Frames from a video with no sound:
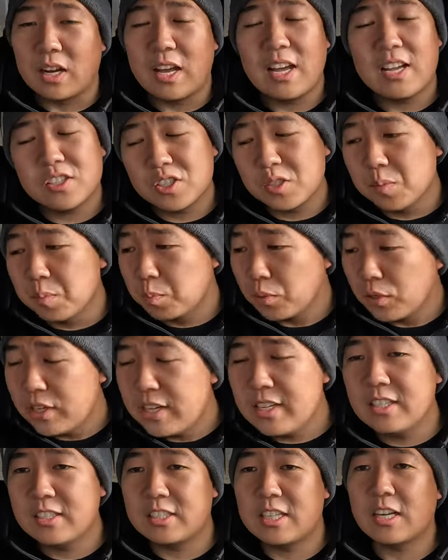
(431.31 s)
It has some
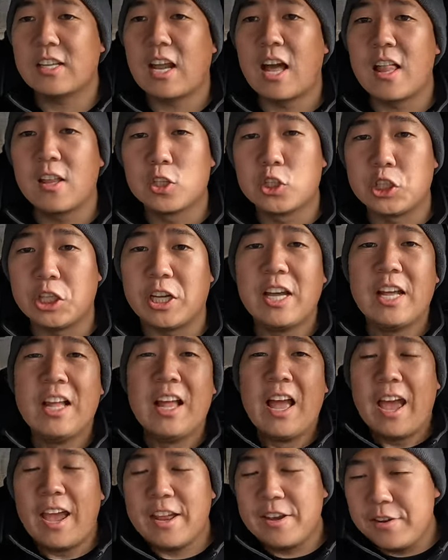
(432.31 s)
pretty good technology
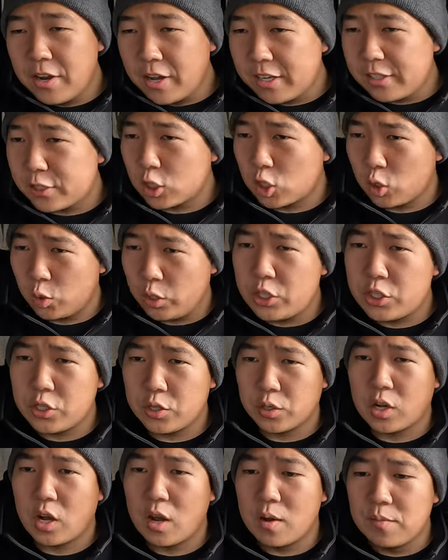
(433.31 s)
and nice
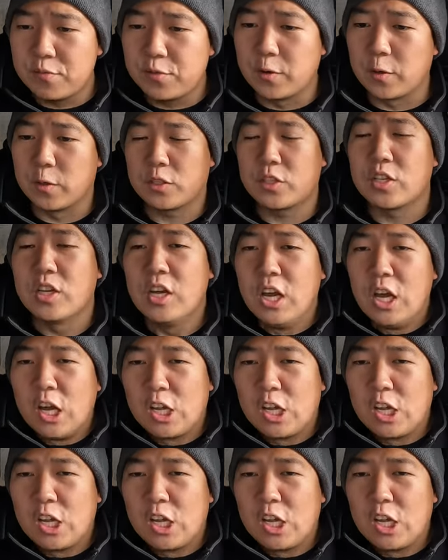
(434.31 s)
creature comforts.